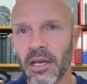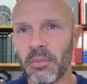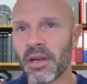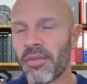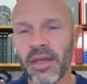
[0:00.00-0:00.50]

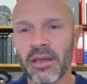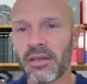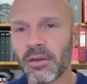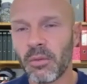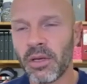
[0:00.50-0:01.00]
But I
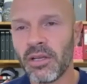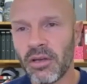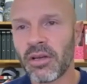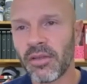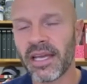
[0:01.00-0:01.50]
think when you
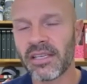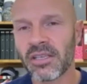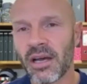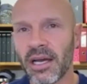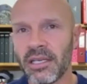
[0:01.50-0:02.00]
look at their
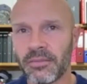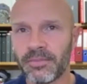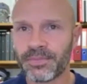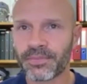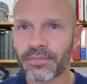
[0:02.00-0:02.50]
side,
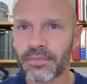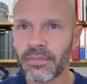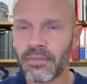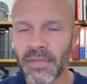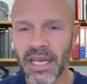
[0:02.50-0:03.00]

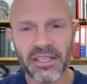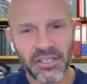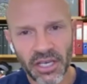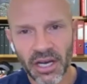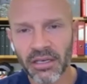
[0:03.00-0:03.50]
it's
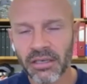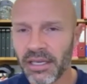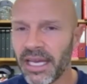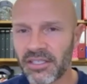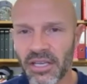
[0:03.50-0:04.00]
young,
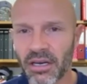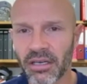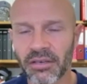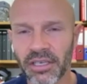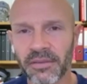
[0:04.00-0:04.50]
it's
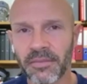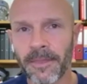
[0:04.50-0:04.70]
hungry.